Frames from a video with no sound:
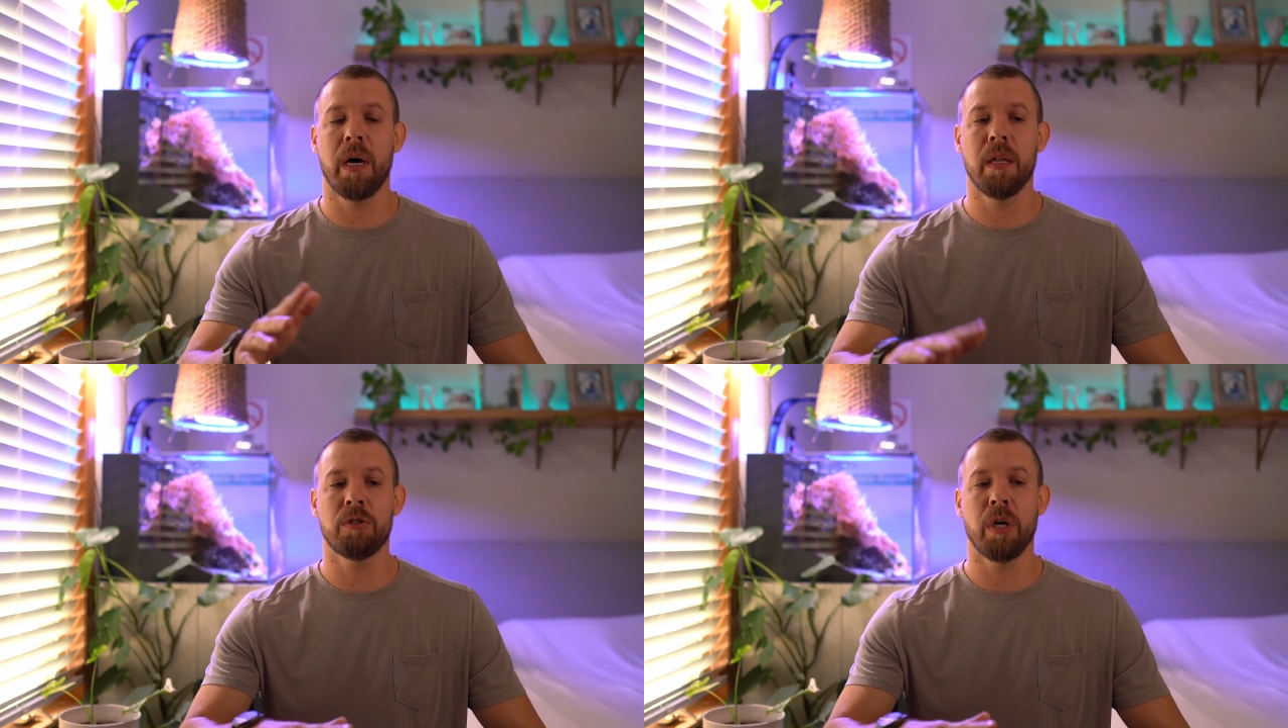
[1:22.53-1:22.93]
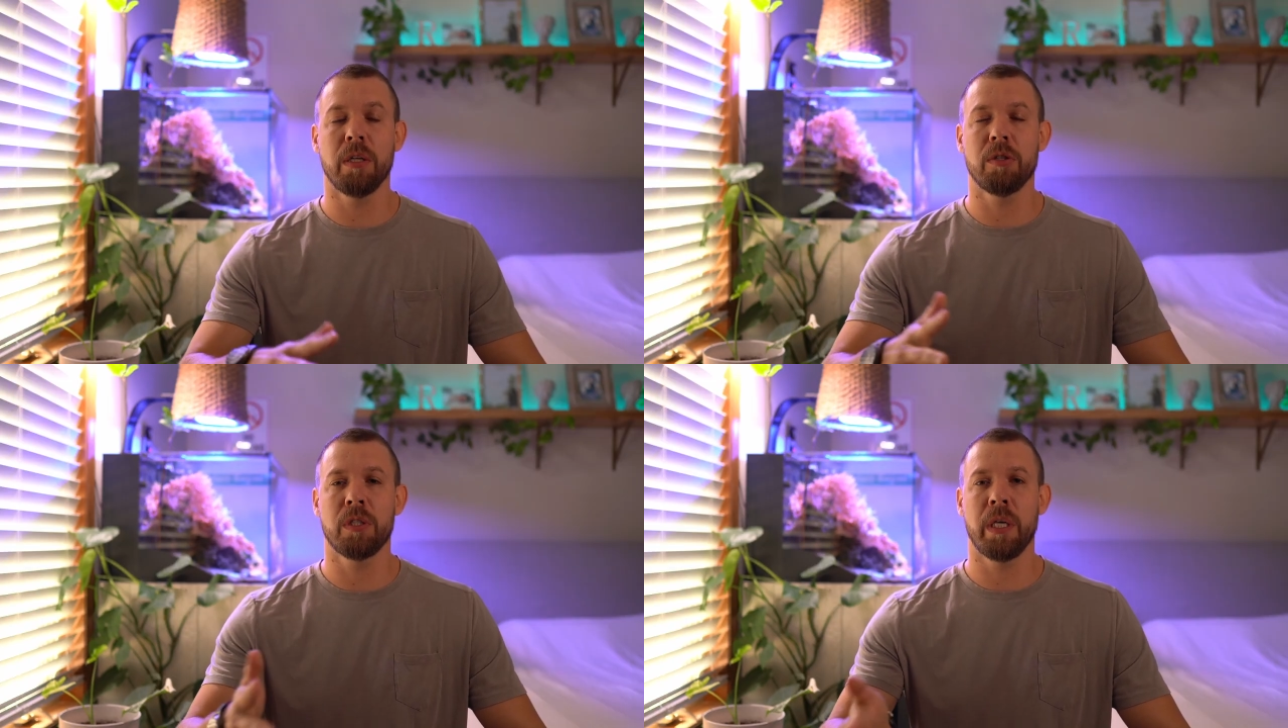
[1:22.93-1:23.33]
I'll try
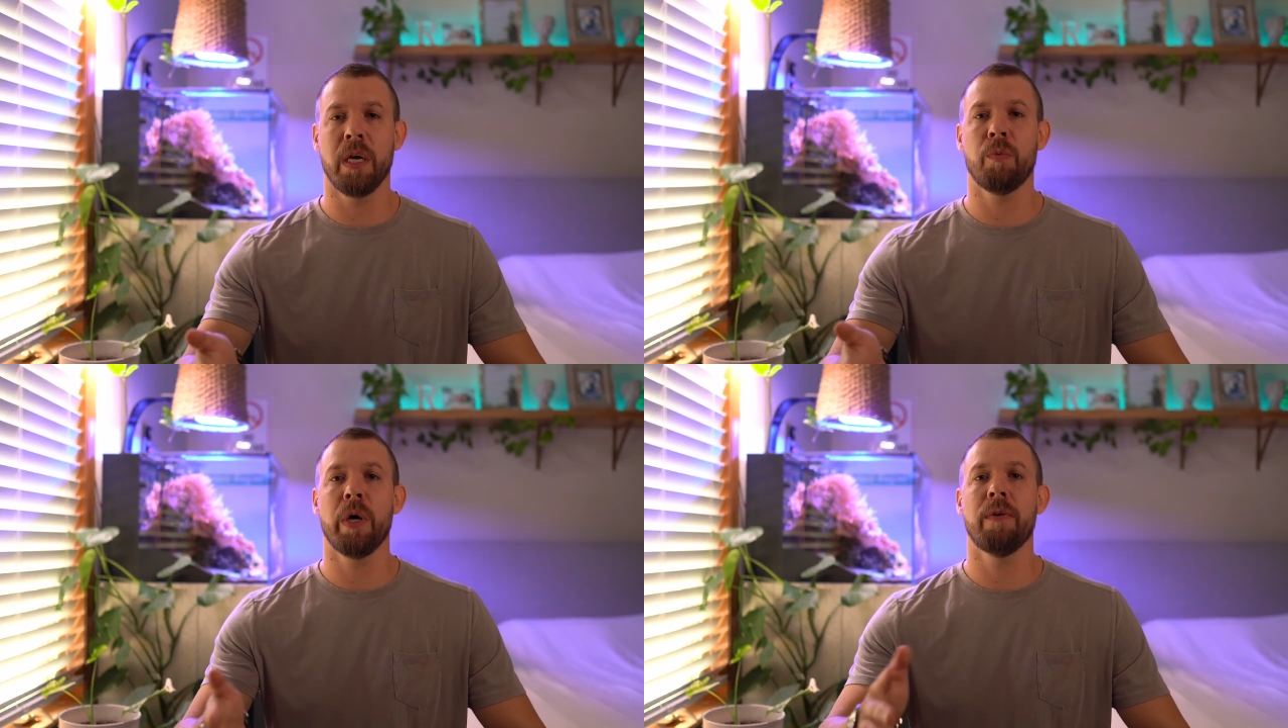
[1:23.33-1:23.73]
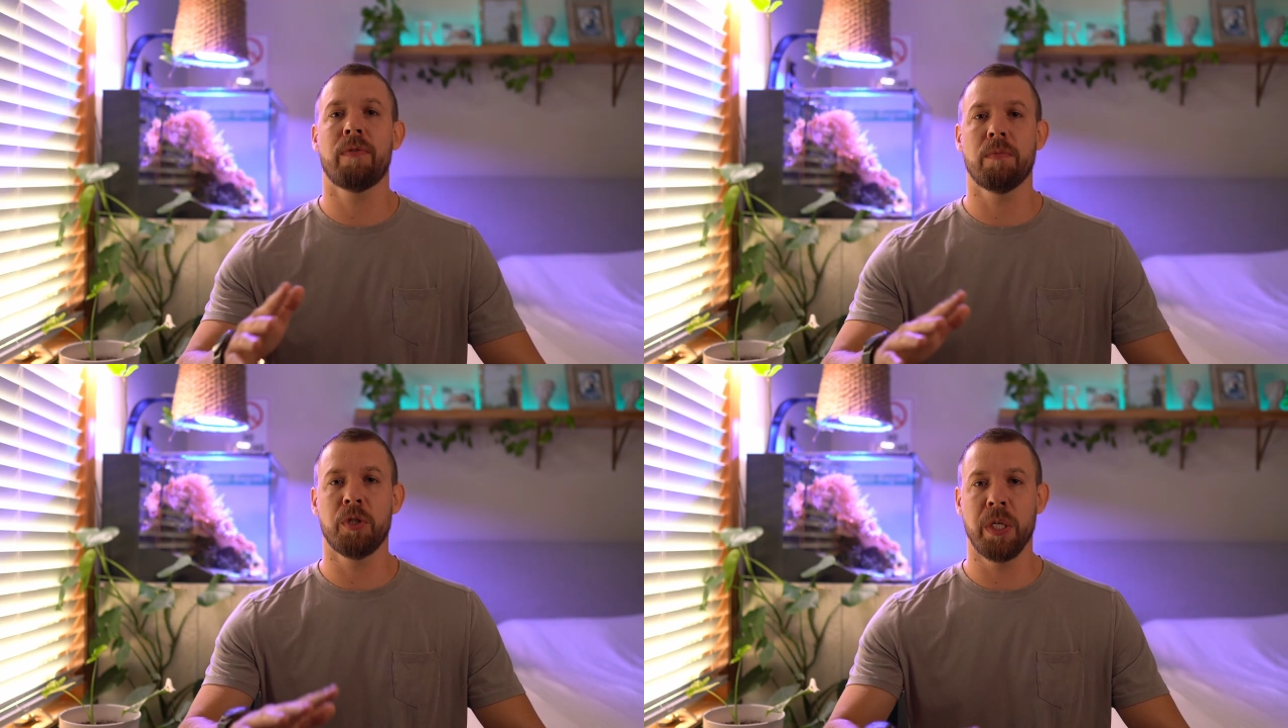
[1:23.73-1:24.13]
to stay away
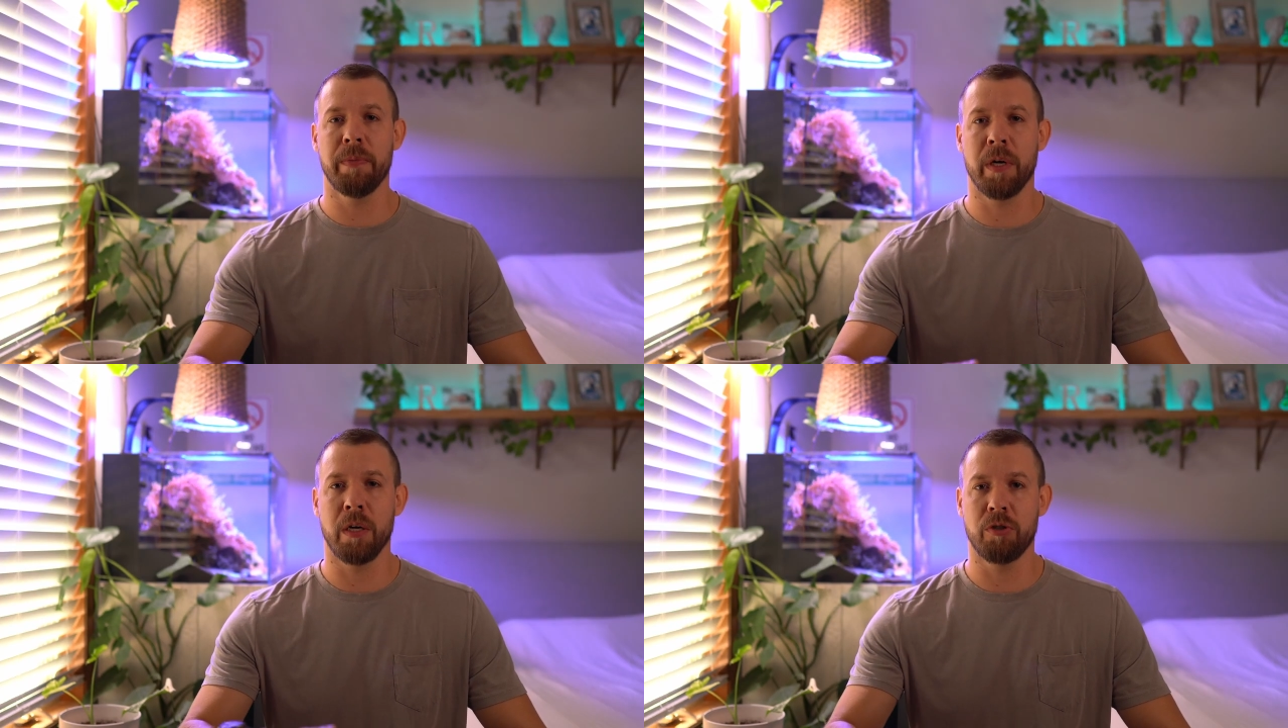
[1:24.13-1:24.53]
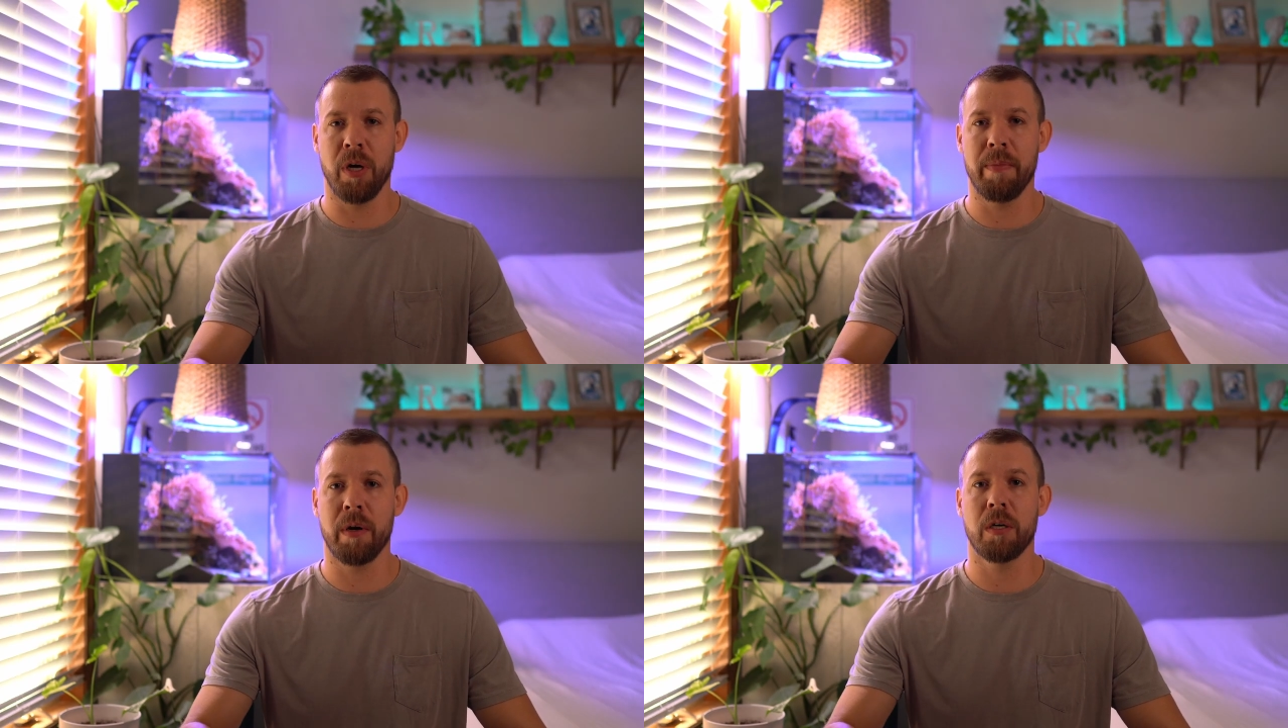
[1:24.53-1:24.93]
from cheap
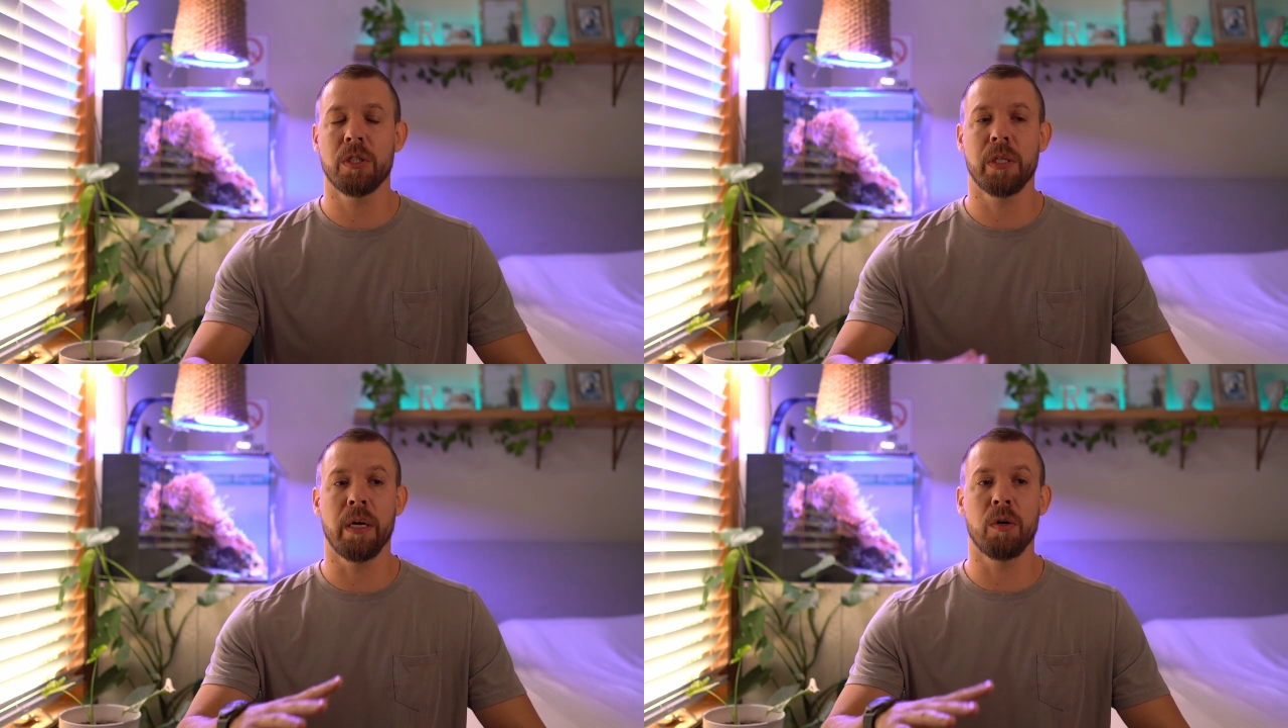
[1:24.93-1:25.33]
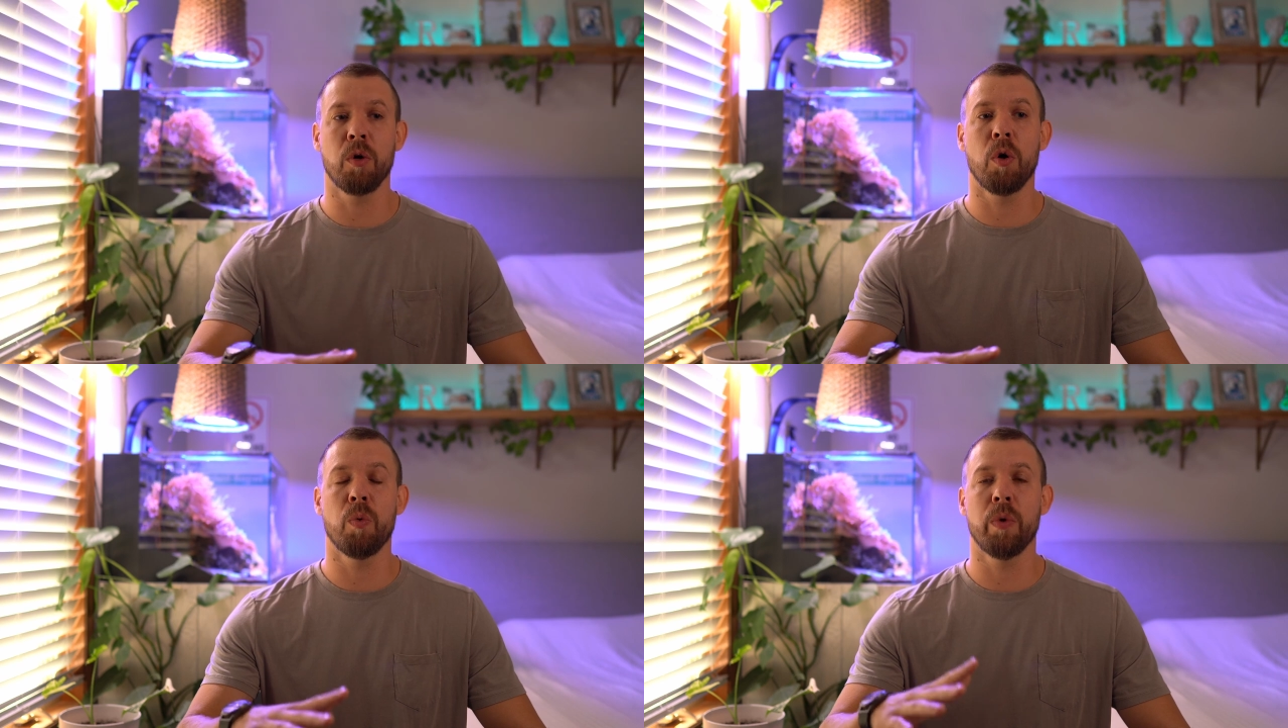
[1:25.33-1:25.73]
hydrometers and
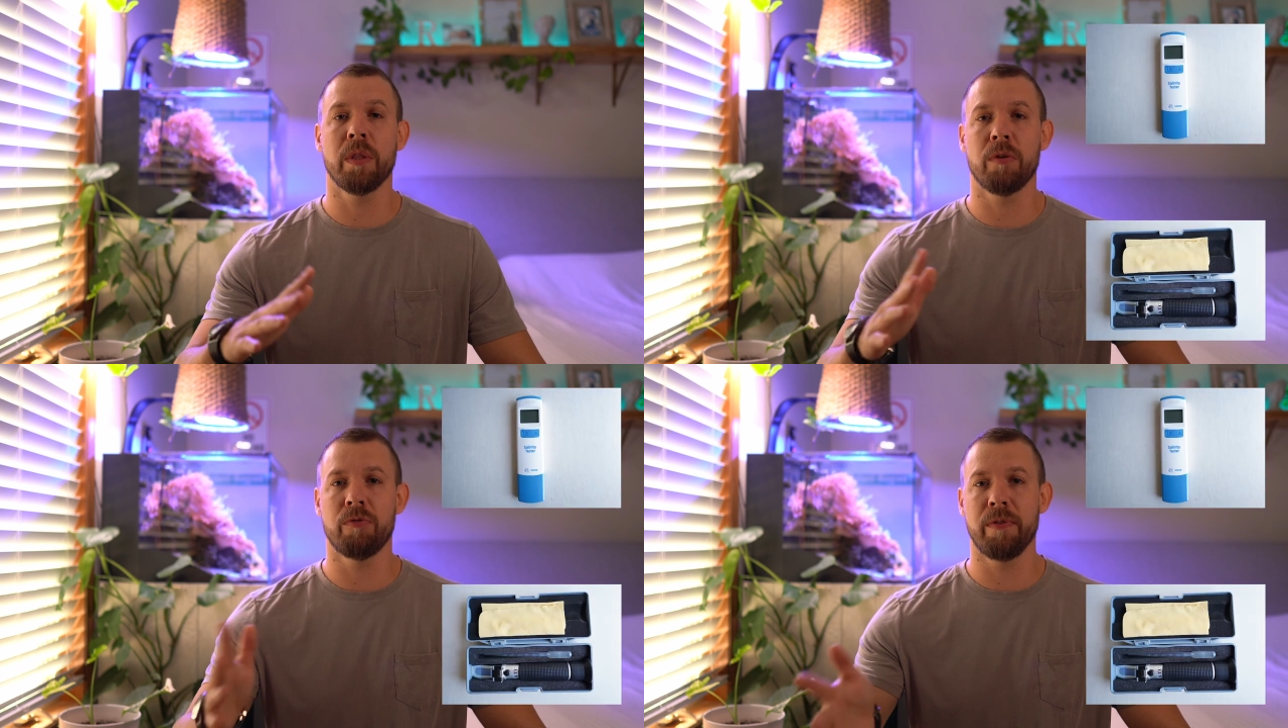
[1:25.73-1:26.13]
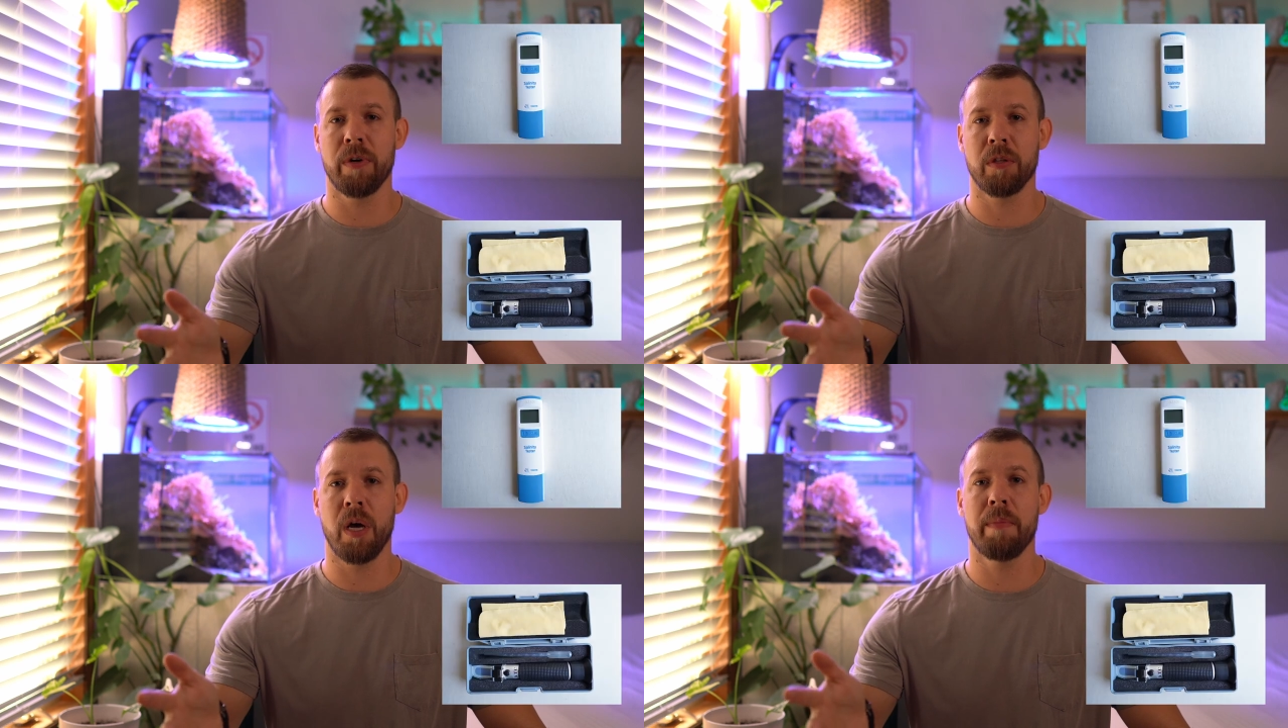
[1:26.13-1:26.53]
go with a
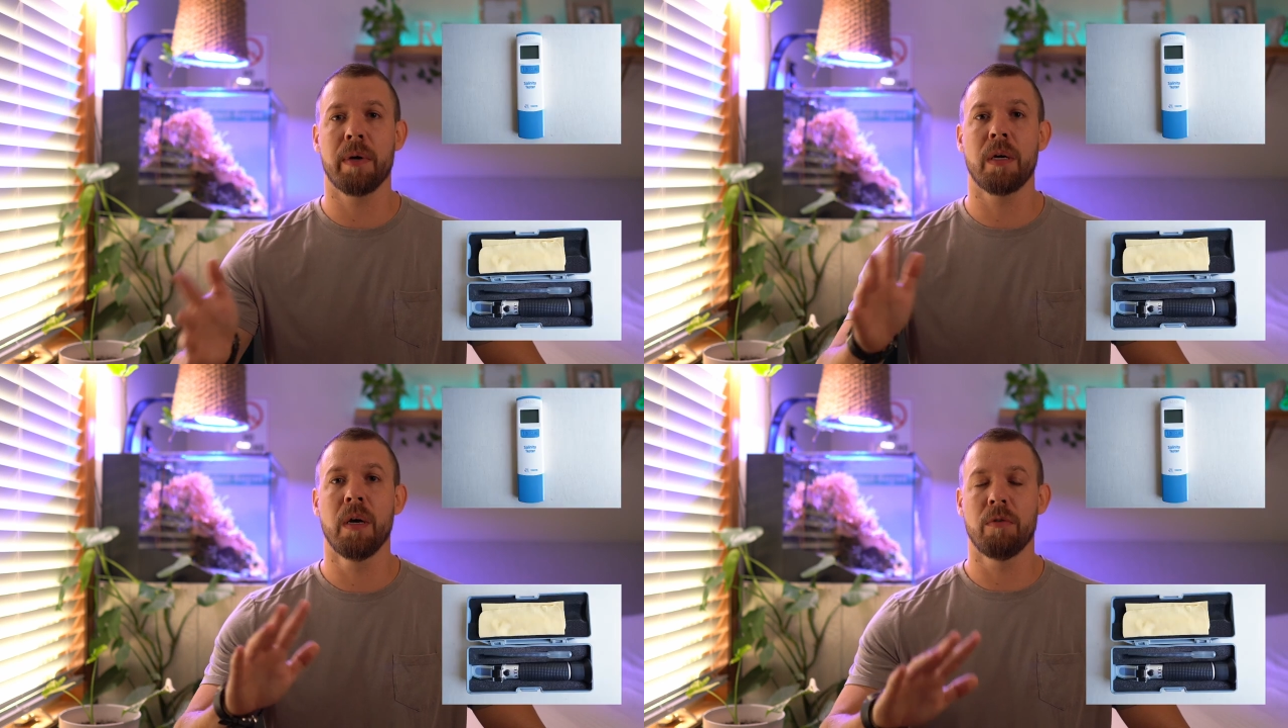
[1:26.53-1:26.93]
refractometer